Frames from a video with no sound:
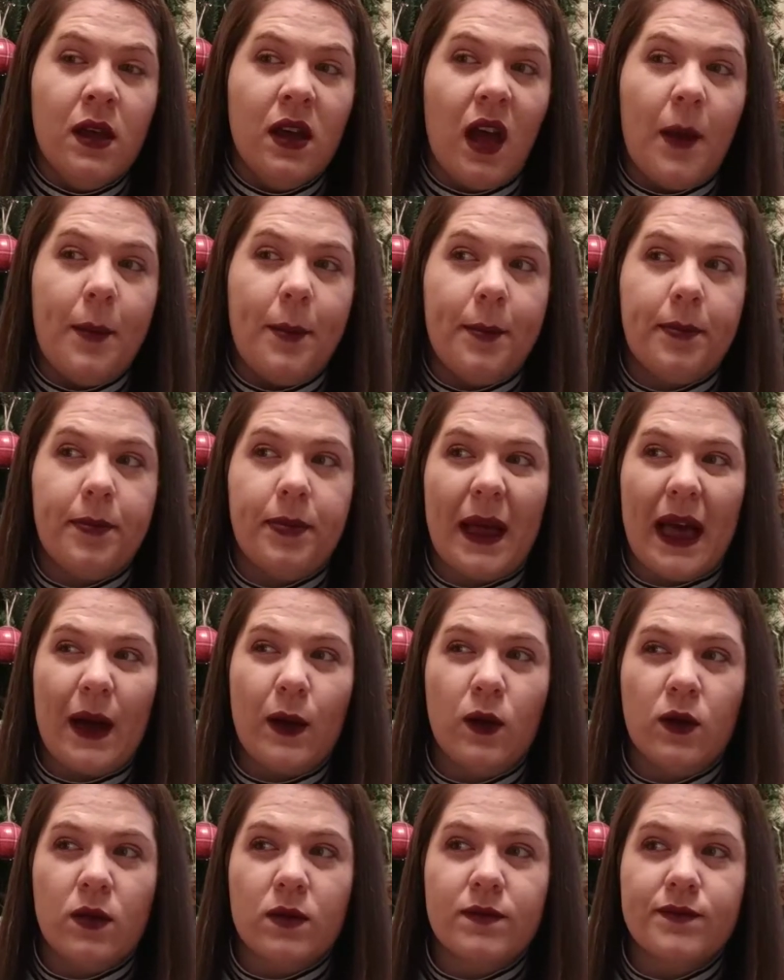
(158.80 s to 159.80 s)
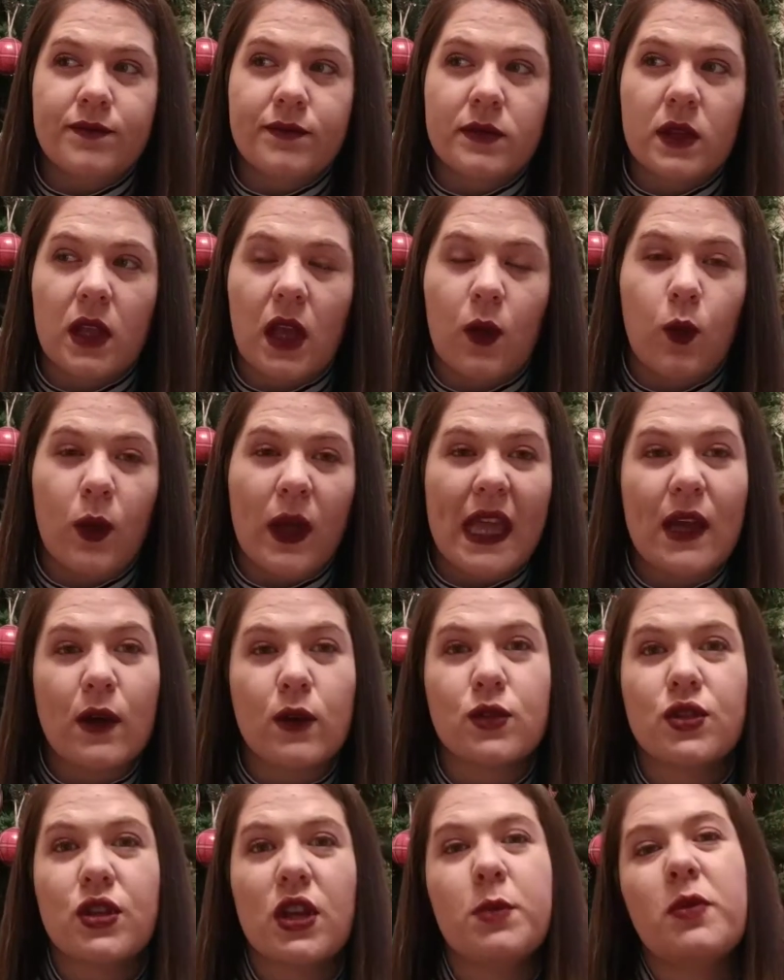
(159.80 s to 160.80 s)
about a week
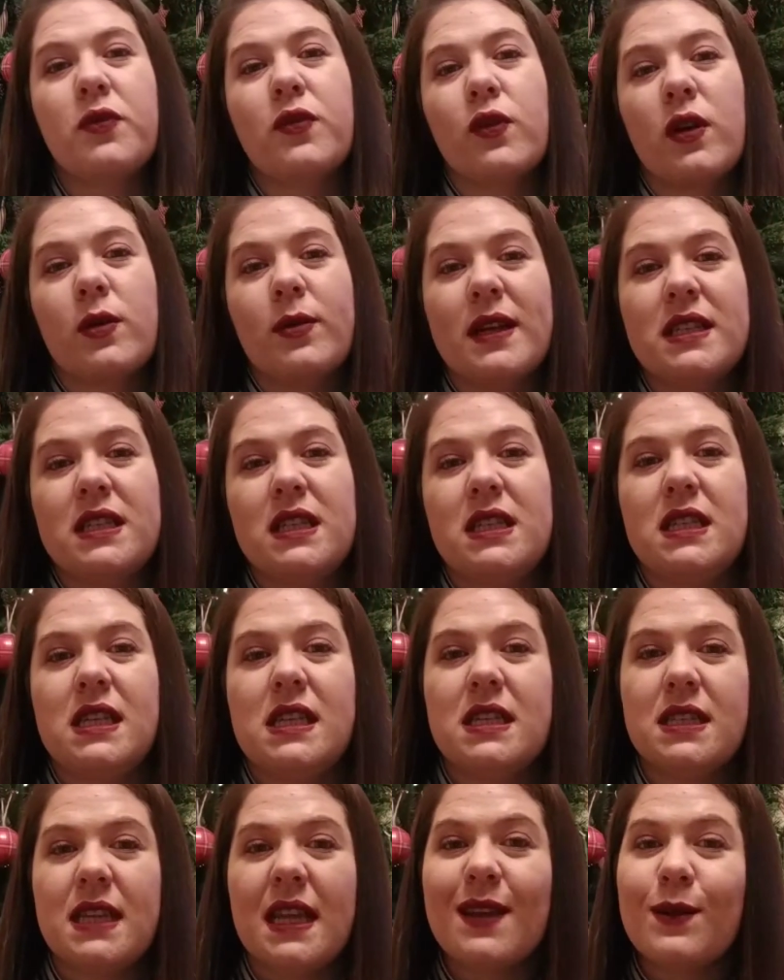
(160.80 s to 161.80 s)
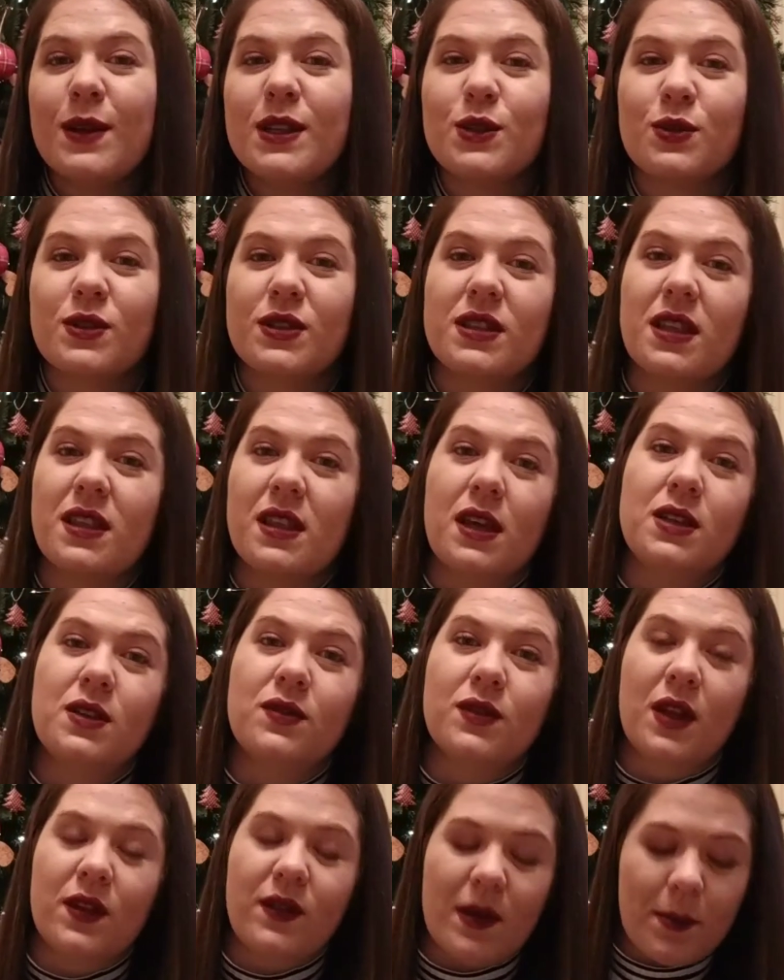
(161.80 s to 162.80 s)
or two before I went to Disney, which was the 3rd of
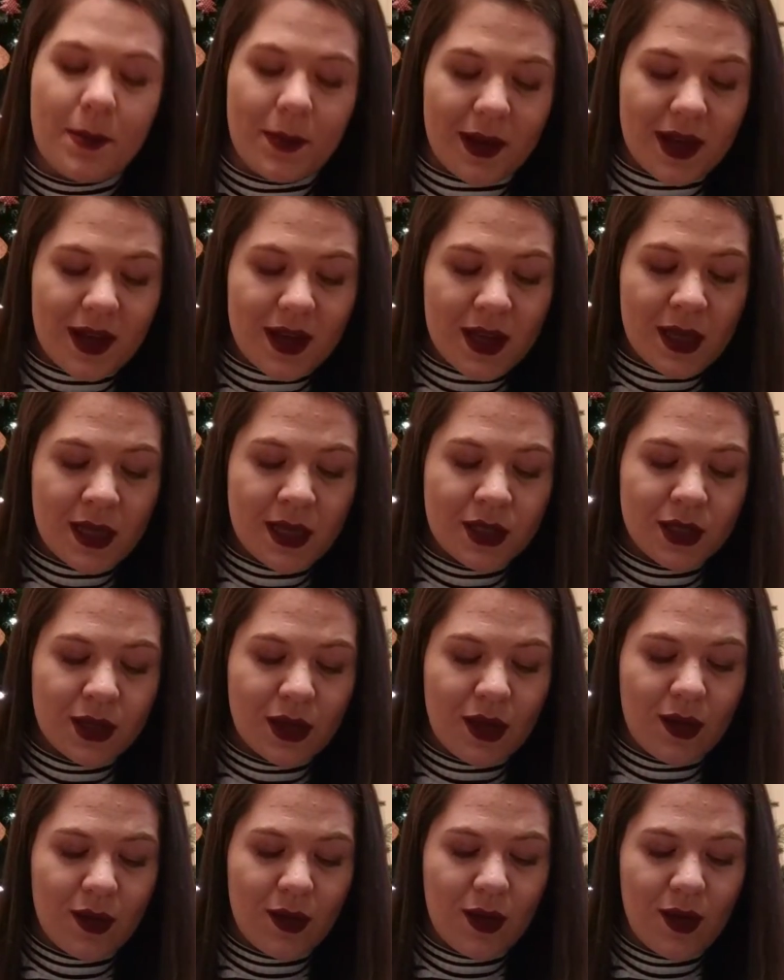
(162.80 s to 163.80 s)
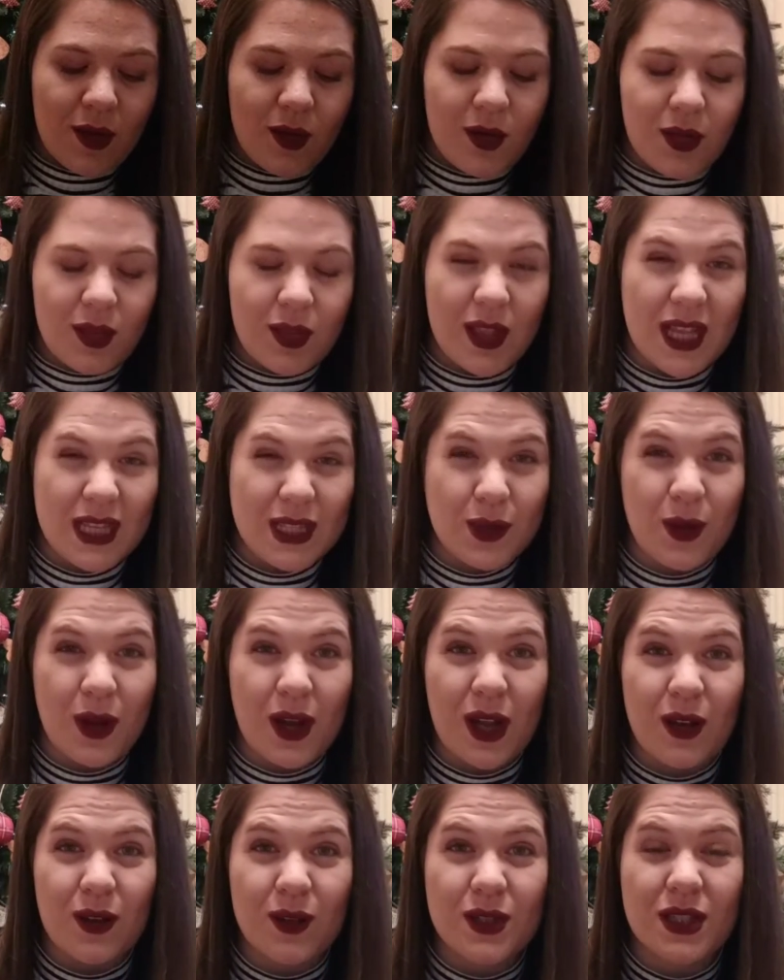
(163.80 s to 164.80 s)
November, so that's
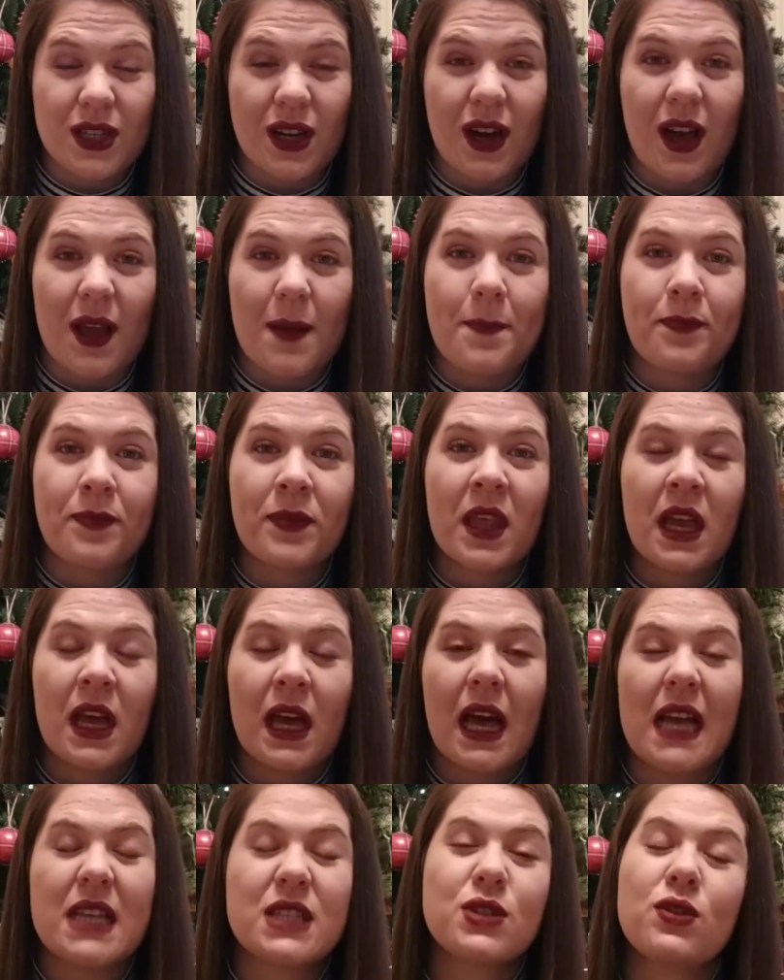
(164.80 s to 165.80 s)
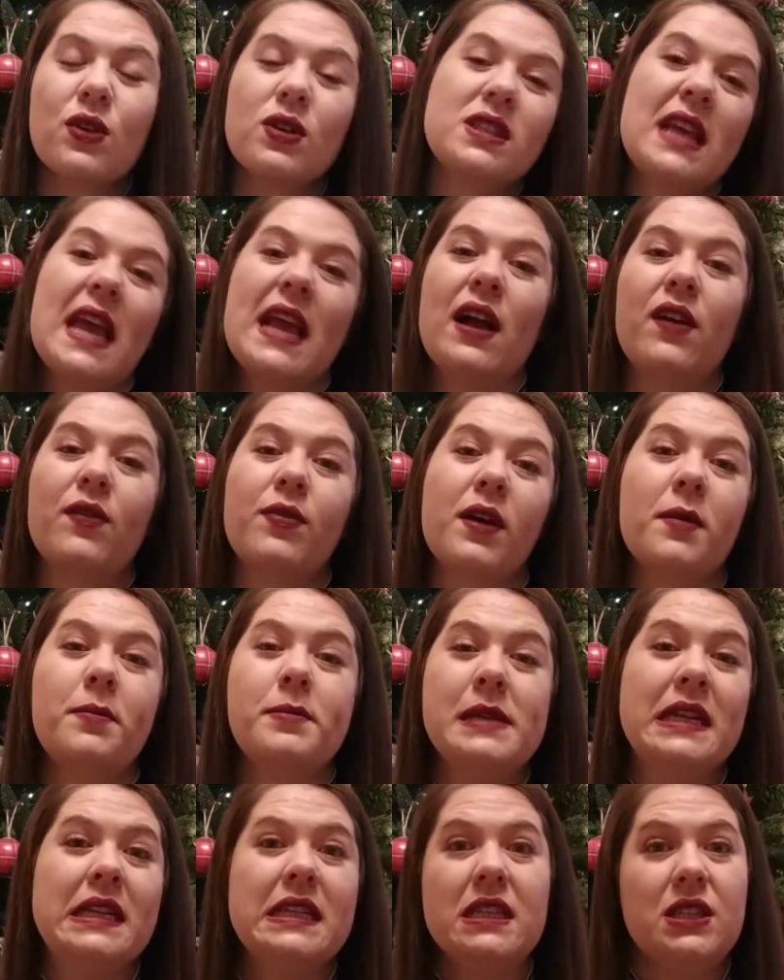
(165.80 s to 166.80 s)
quite a long time. That's not saying I've
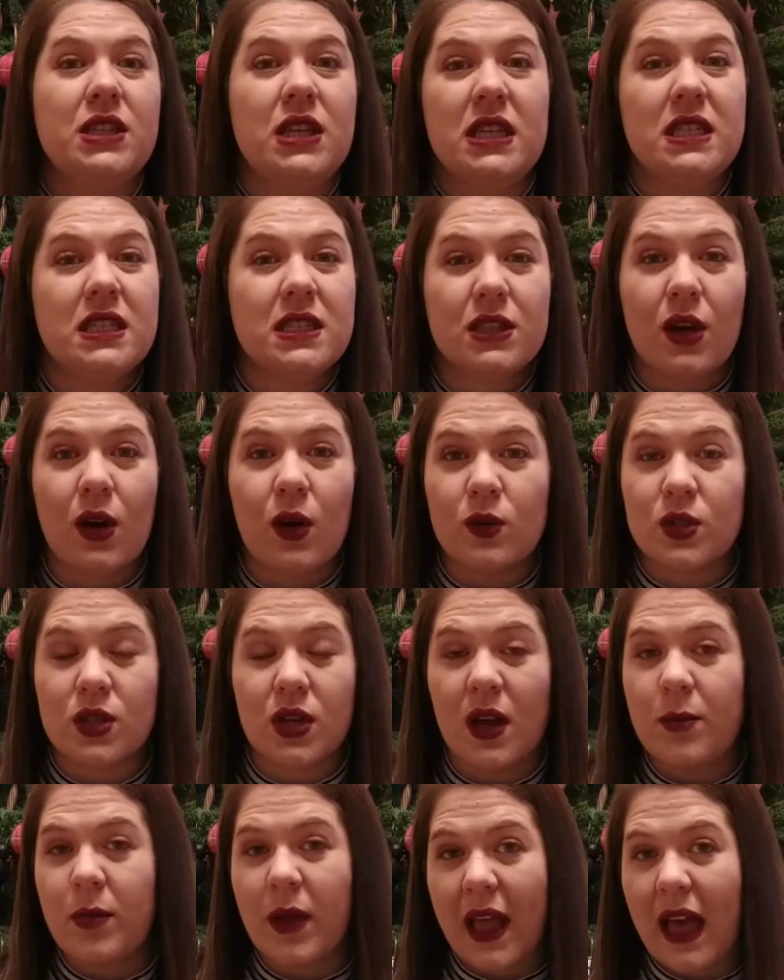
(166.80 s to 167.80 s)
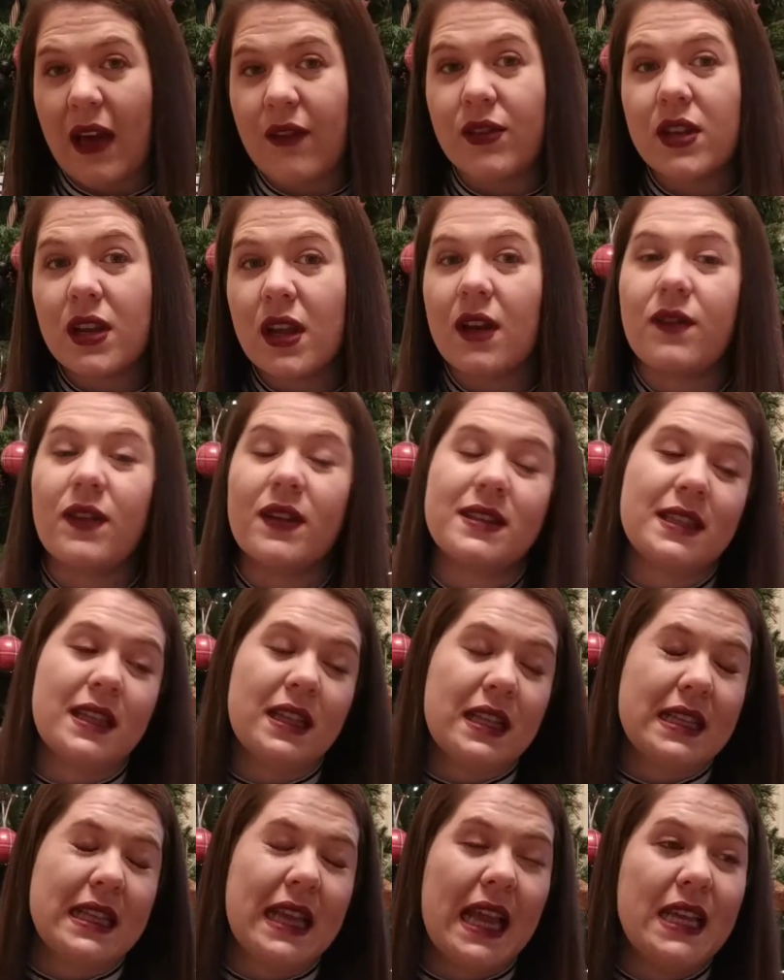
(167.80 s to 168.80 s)
completely cheated the whole time, I haven't. I have had
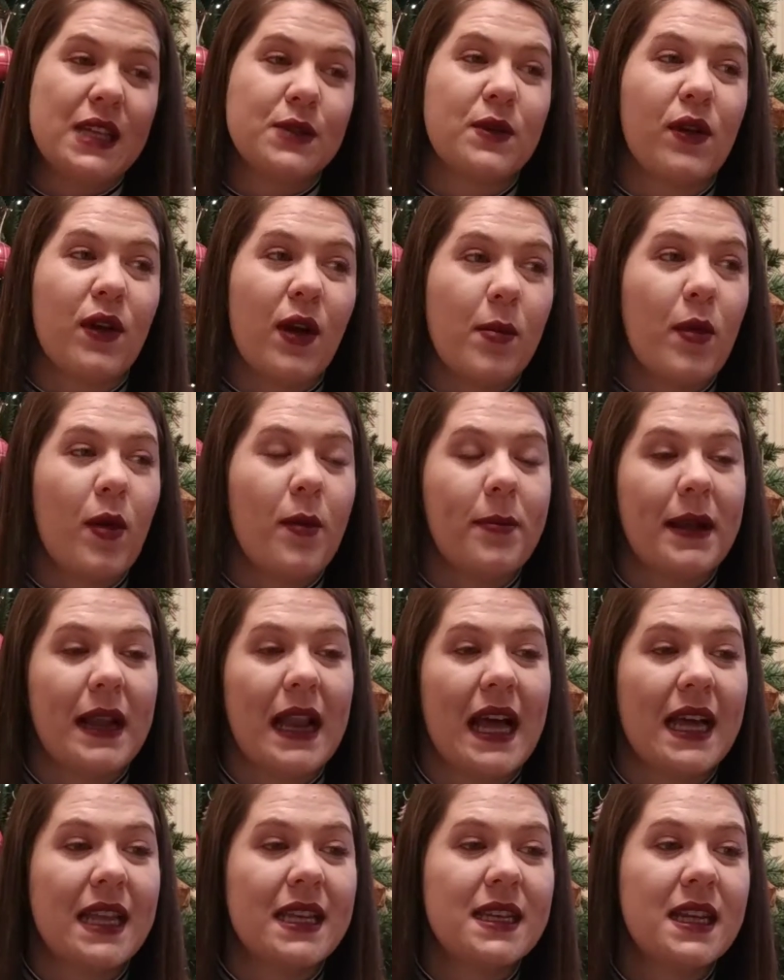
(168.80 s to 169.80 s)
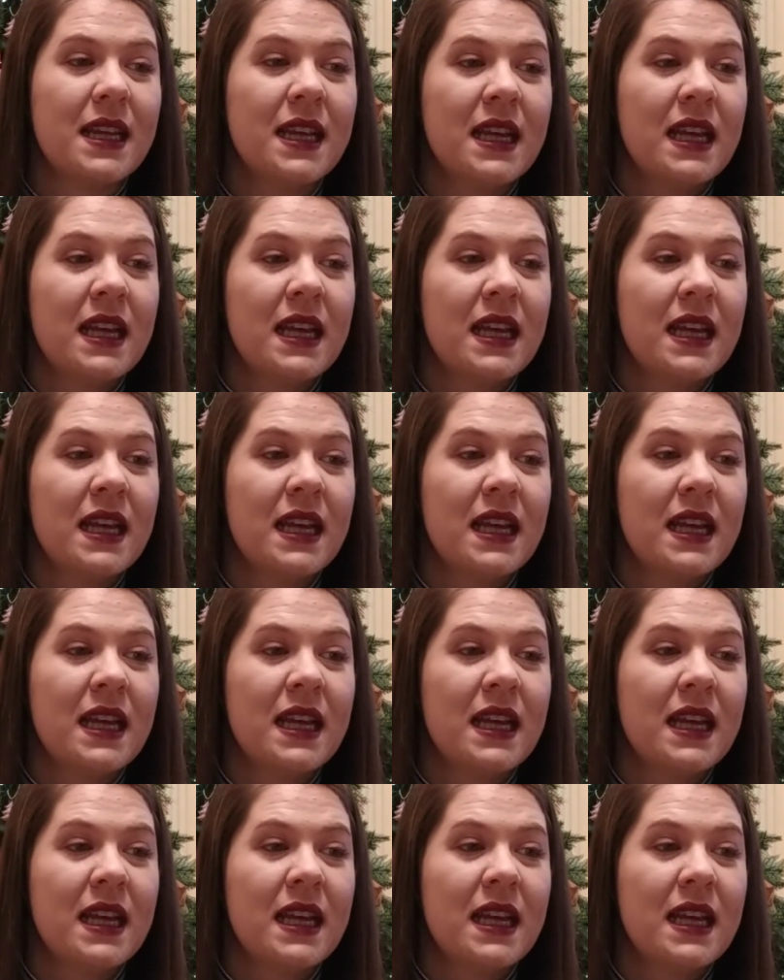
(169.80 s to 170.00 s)
days where I'm on plan.